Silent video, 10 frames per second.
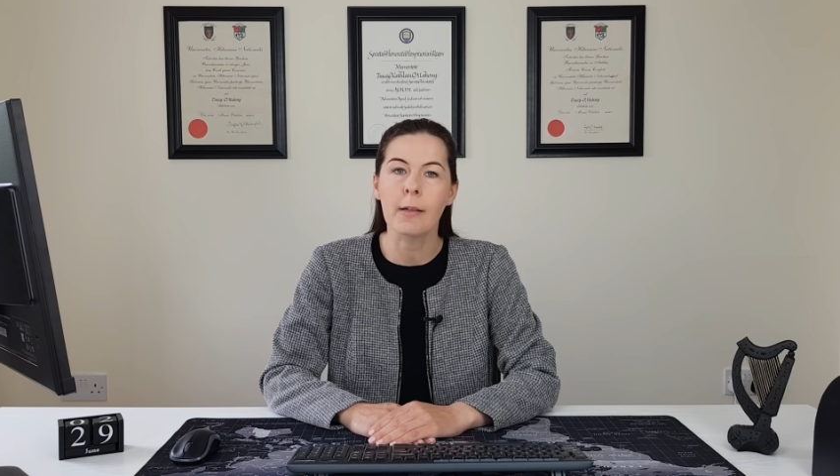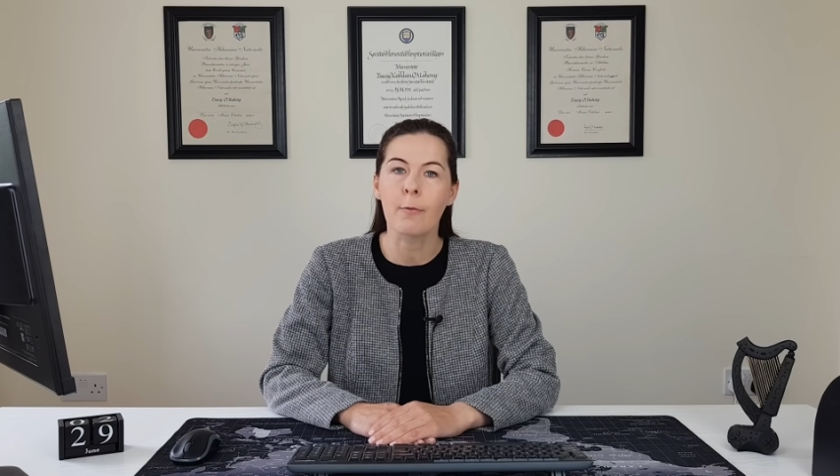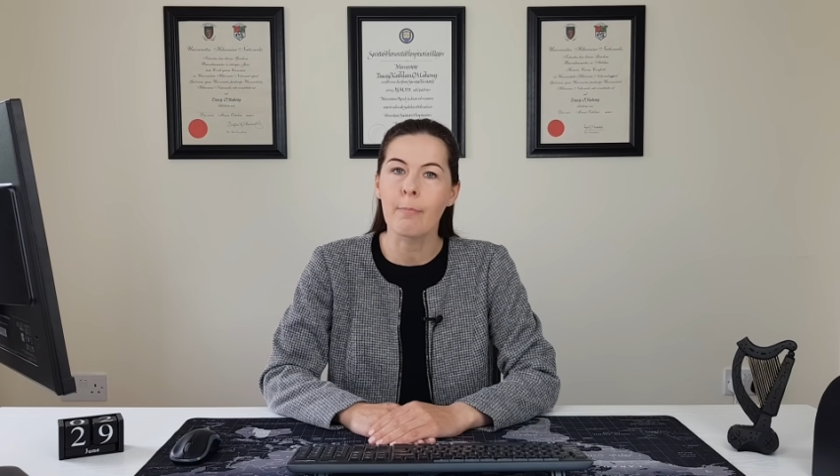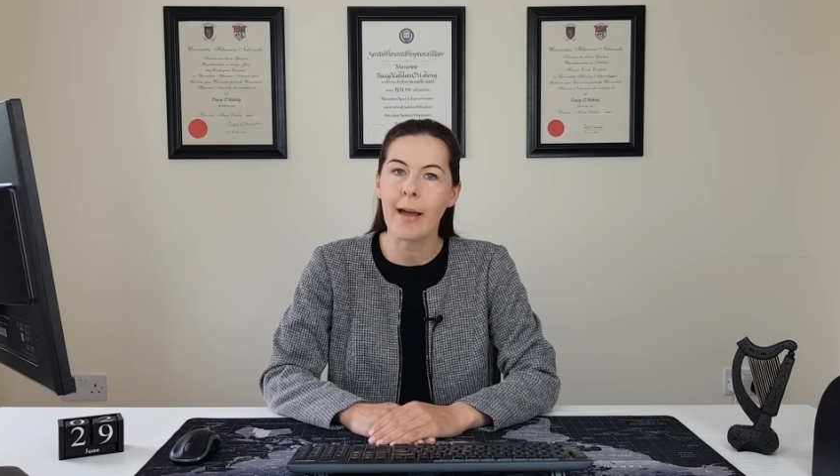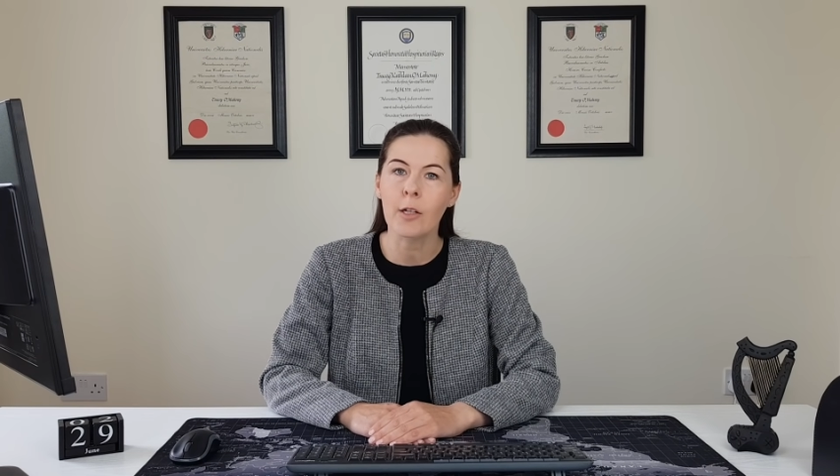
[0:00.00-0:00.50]
of
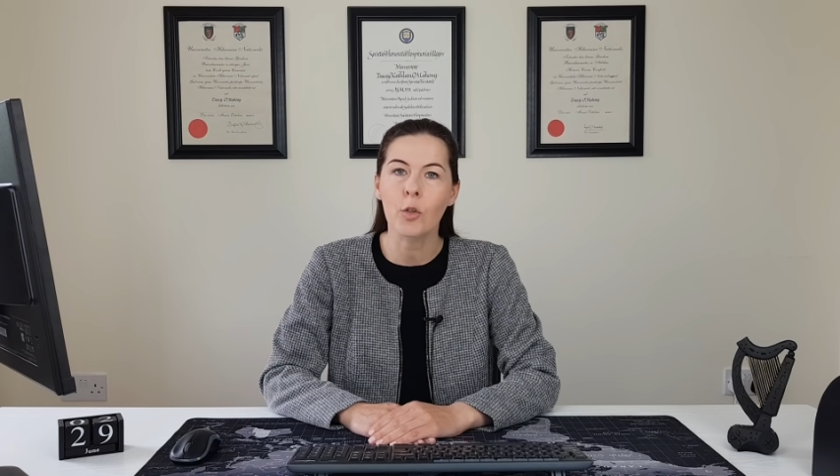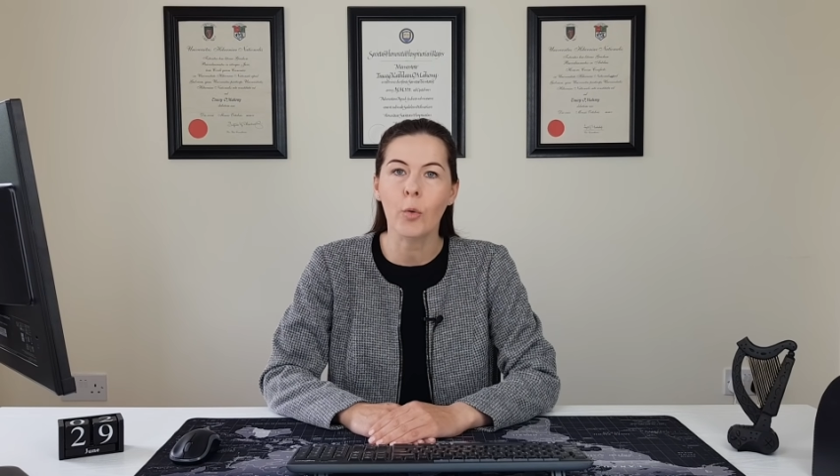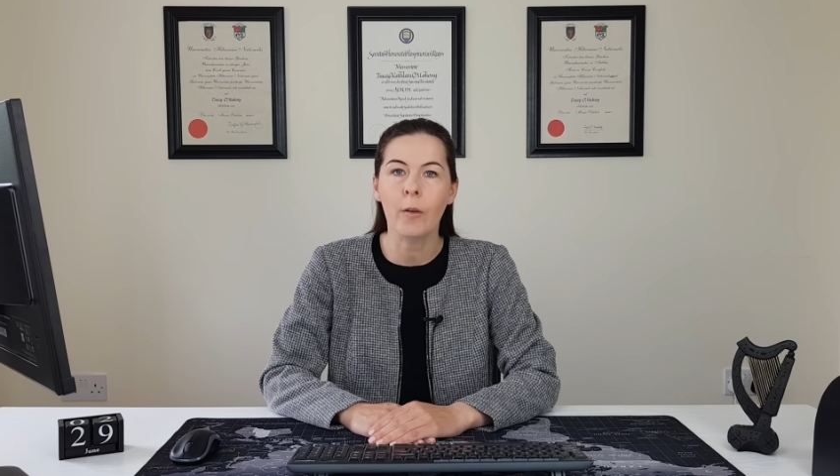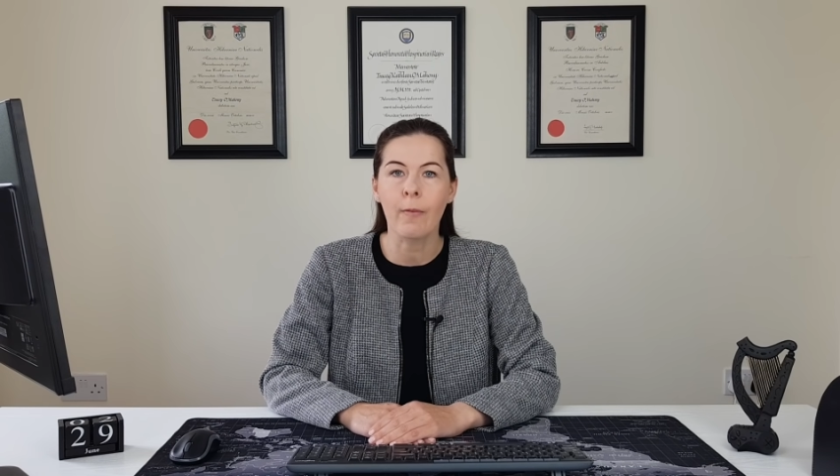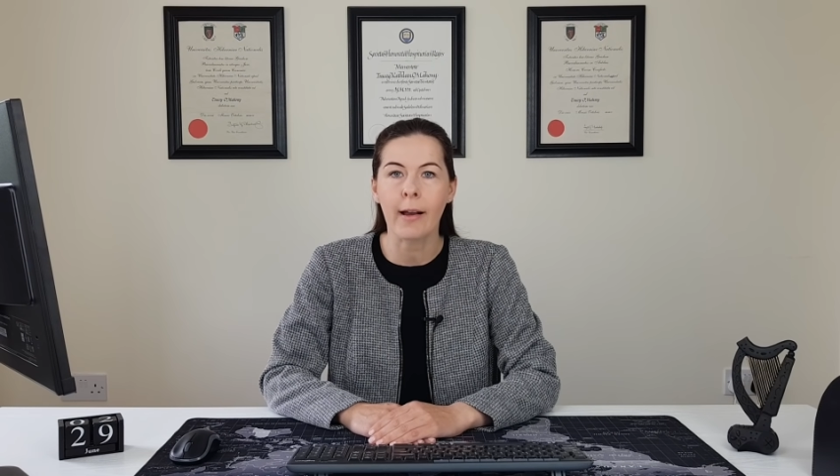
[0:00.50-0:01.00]

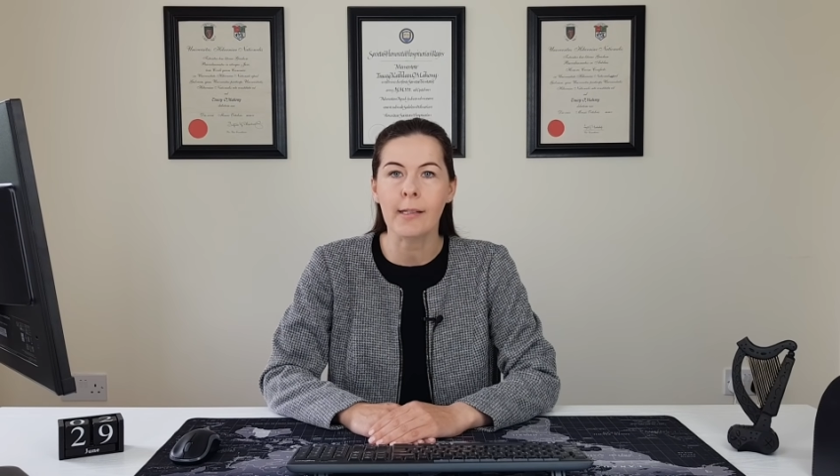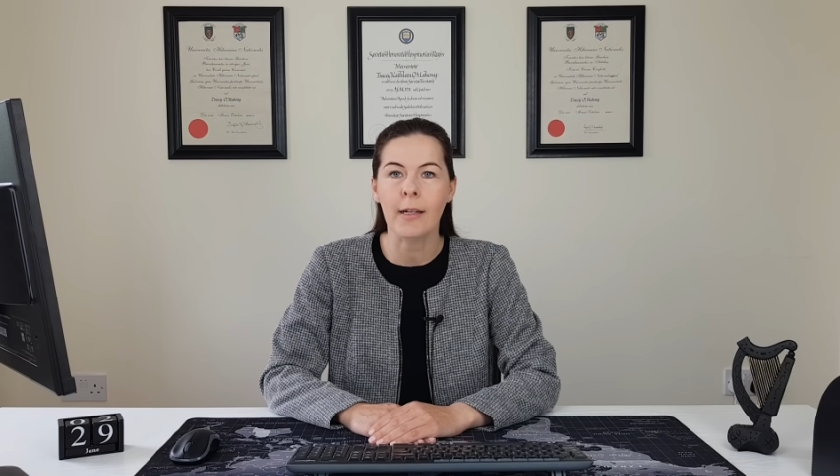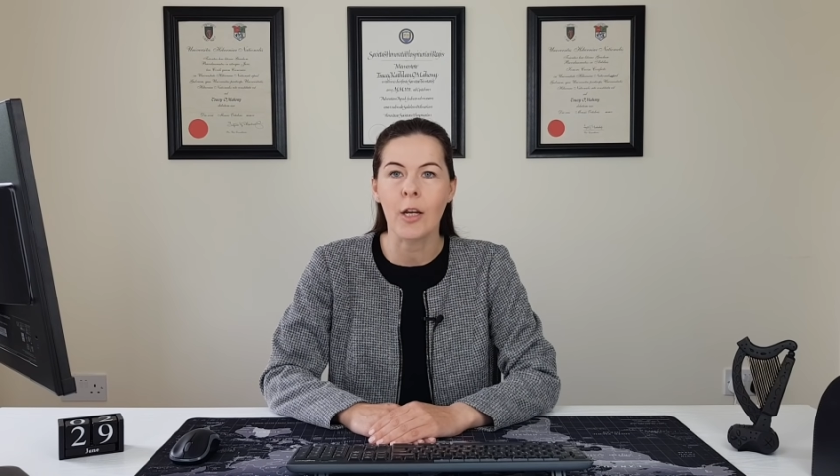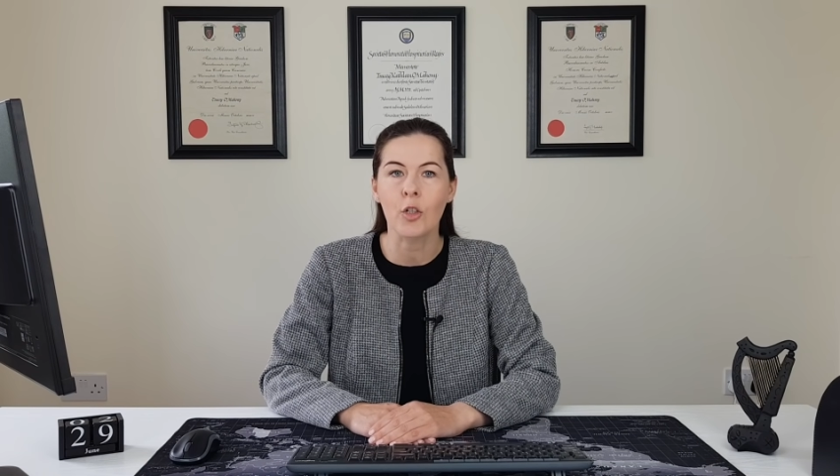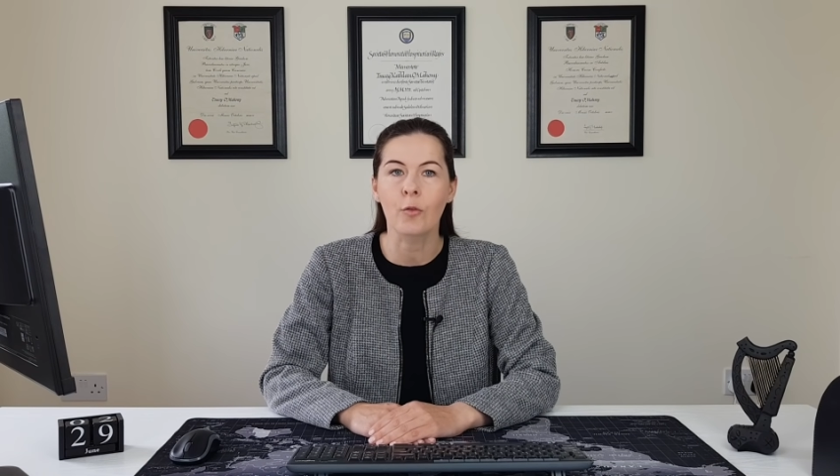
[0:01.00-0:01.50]
mandatory
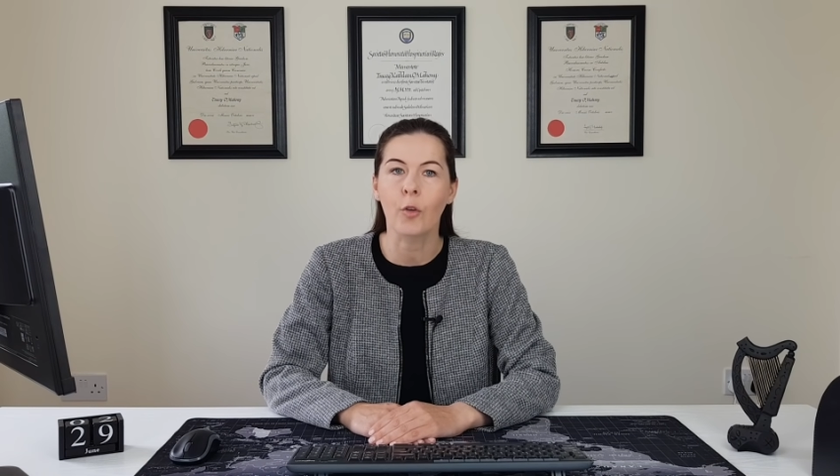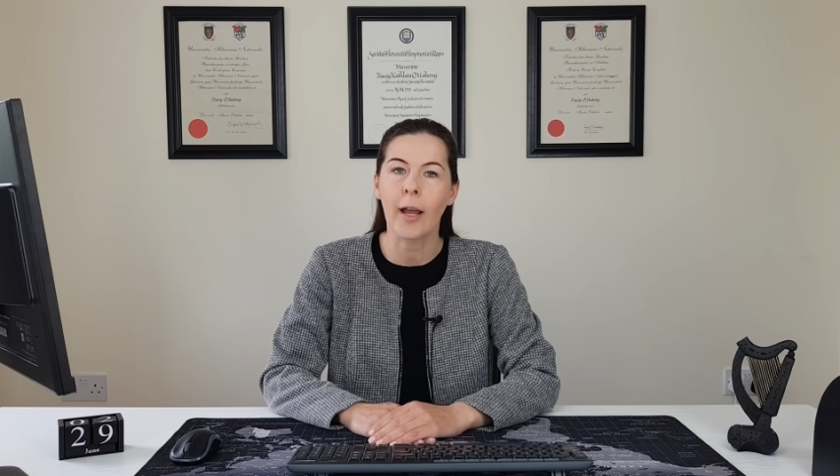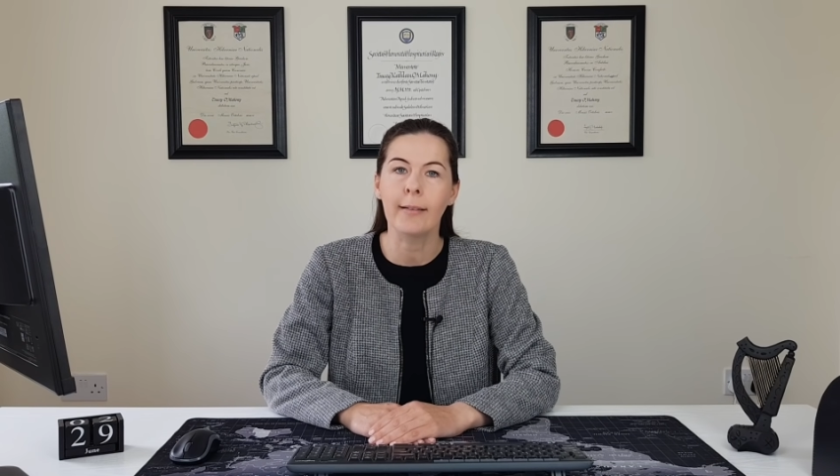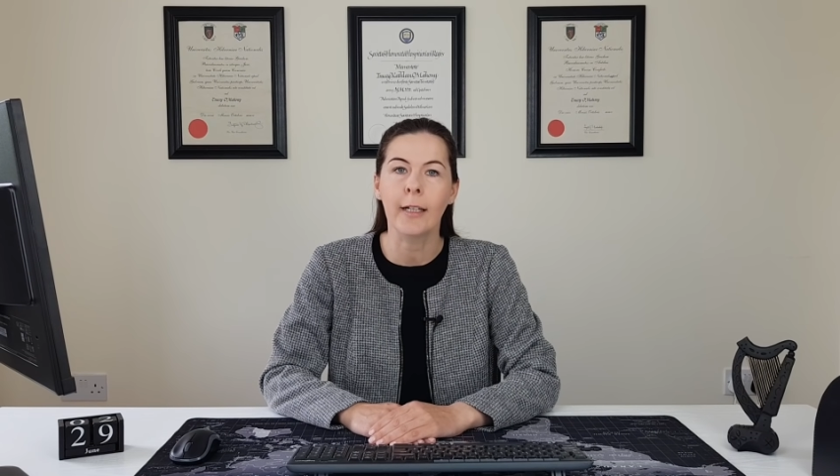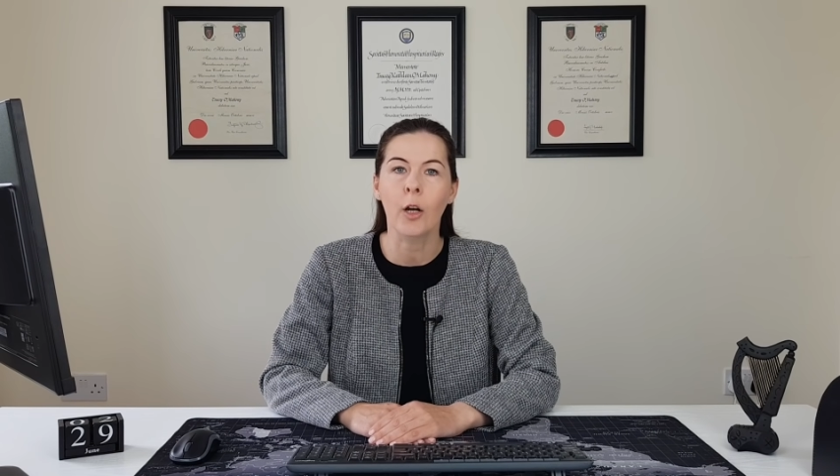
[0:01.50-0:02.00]
vaccination for
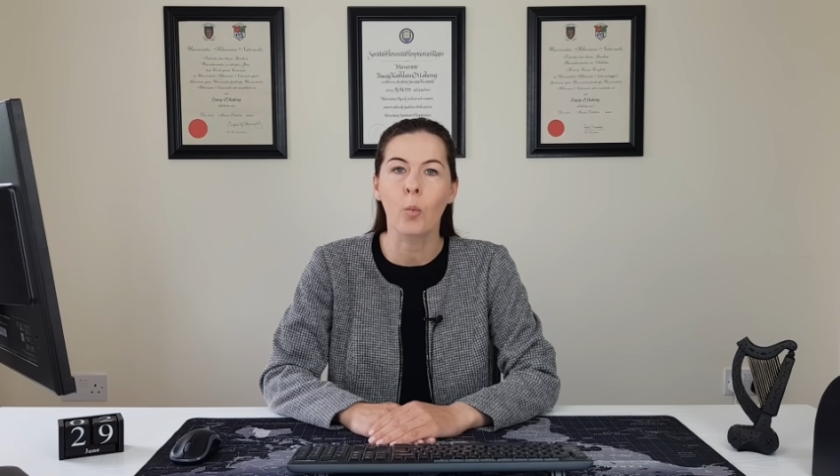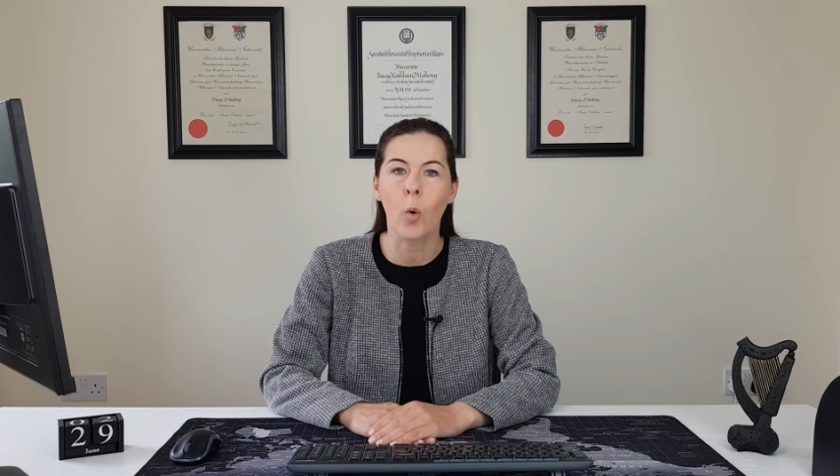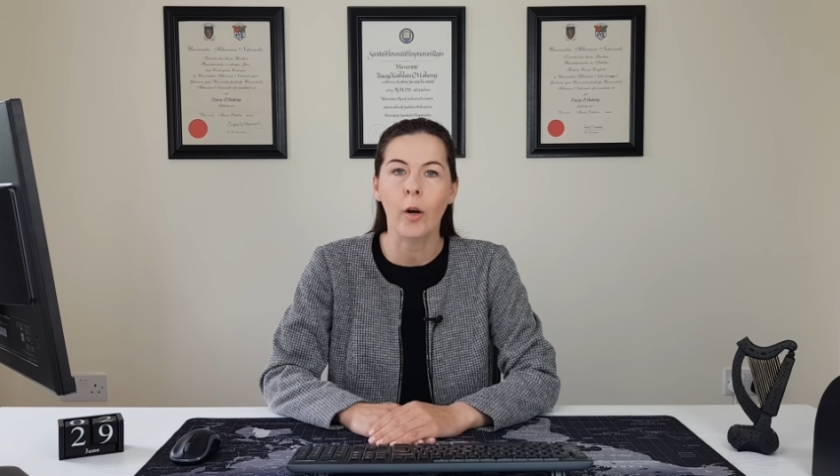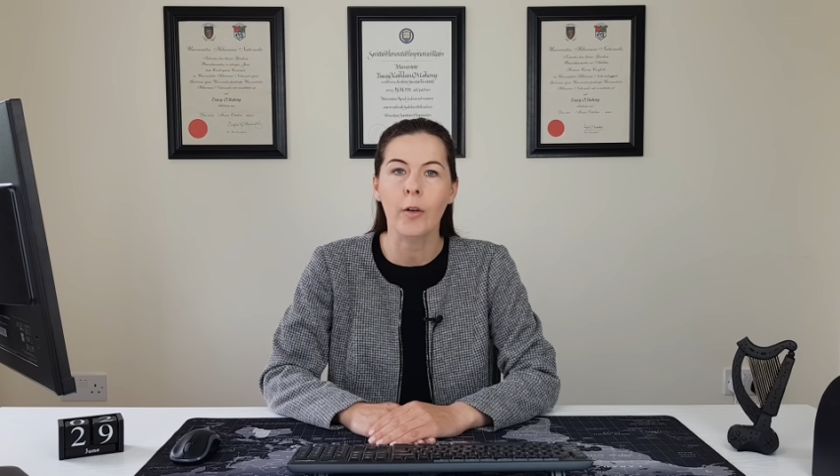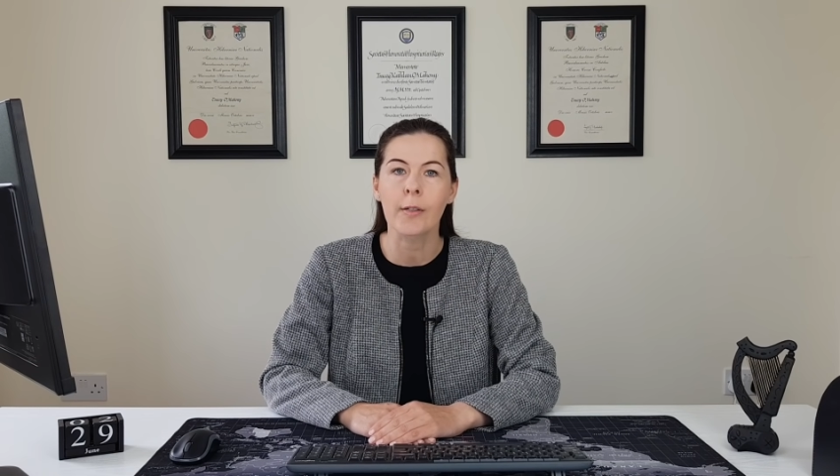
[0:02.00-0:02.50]
healthcare
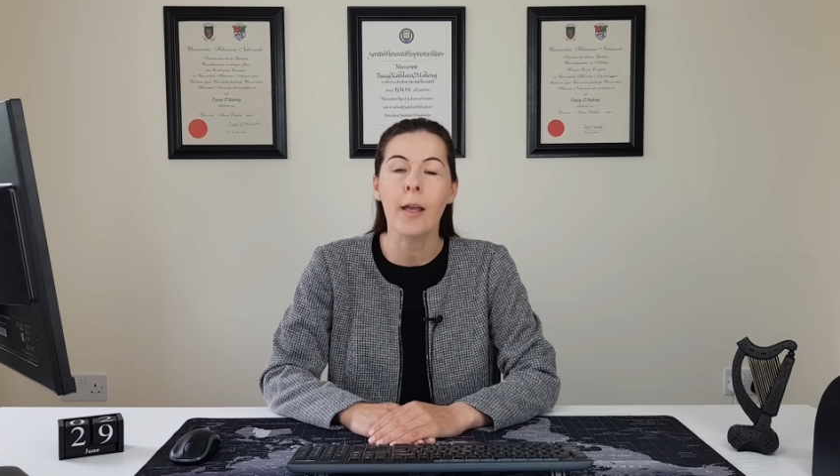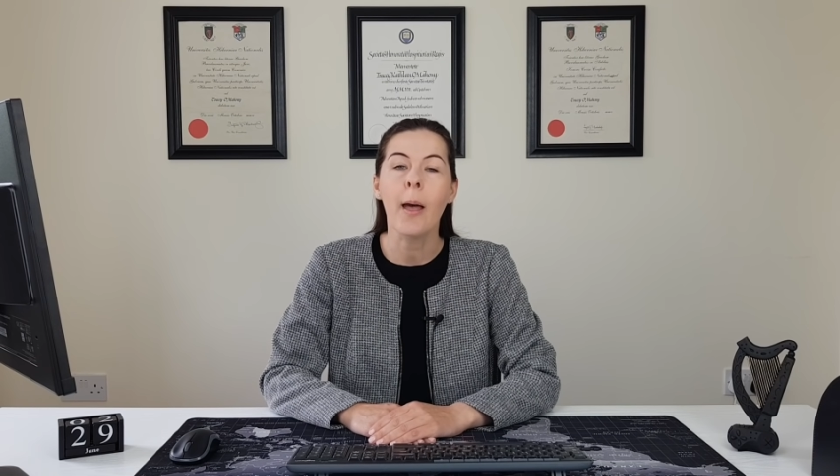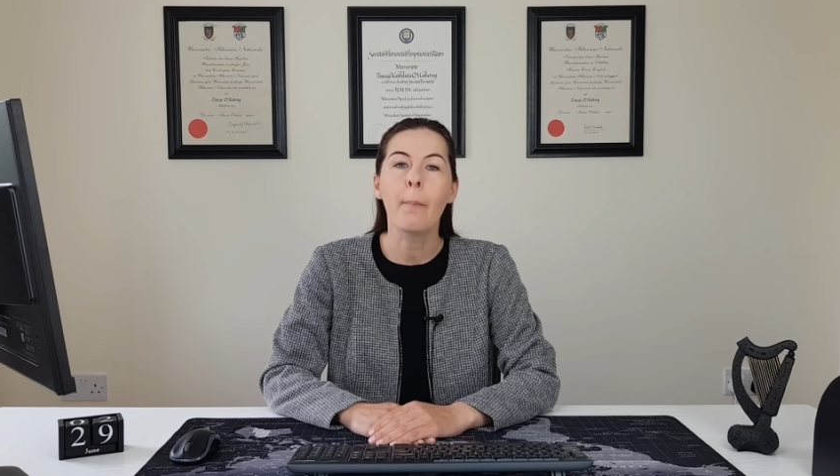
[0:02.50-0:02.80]
workers,